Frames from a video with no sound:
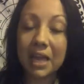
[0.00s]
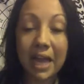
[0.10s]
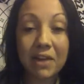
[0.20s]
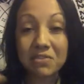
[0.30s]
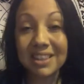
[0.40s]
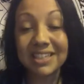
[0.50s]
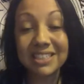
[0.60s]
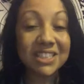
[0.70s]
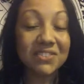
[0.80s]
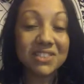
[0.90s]
Everything
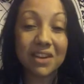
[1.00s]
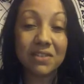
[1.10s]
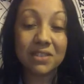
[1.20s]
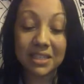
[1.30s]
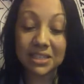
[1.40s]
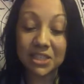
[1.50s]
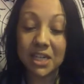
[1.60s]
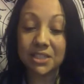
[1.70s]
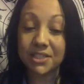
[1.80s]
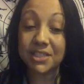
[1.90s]
shifts and everything
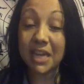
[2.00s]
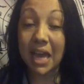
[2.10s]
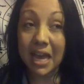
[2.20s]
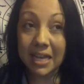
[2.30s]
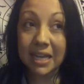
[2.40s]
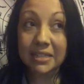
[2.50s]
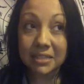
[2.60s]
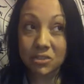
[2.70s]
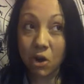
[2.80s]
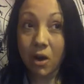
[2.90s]
changes. Yeah, it's
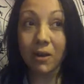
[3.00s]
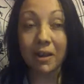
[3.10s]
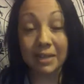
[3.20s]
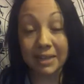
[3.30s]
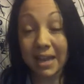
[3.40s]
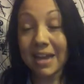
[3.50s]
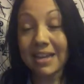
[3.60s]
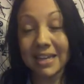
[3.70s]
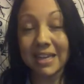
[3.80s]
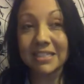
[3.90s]
dark and yeah,
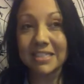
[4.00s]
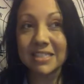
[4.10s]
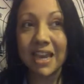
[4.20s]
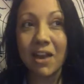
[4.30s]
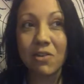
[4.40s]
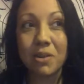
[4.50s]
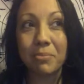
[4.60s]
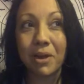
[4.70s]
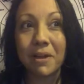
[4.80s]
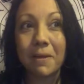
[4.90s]
it gets scary,
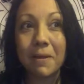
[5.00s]
but